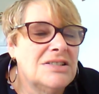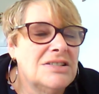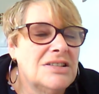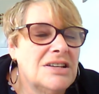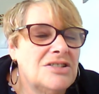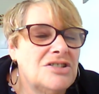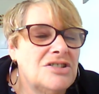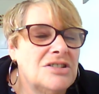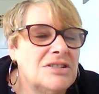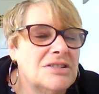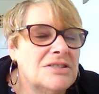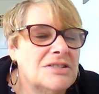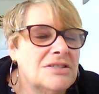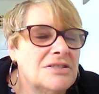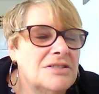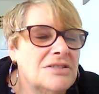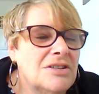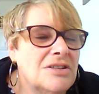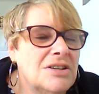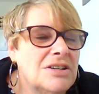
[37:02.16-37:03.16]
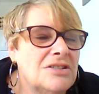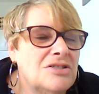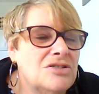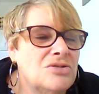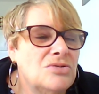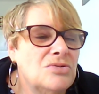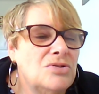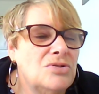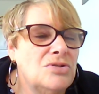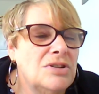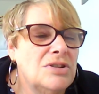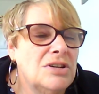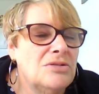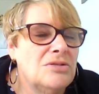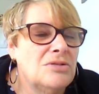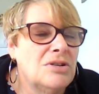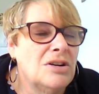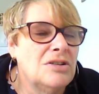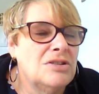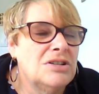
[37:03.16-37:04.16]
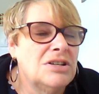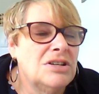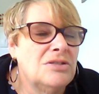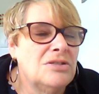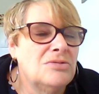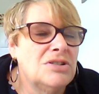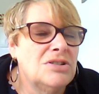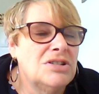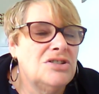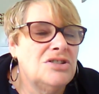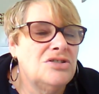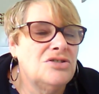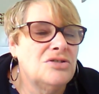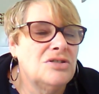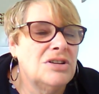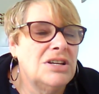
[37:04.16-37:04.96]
such a distance, and I can assure you that you're going to get your T-shirt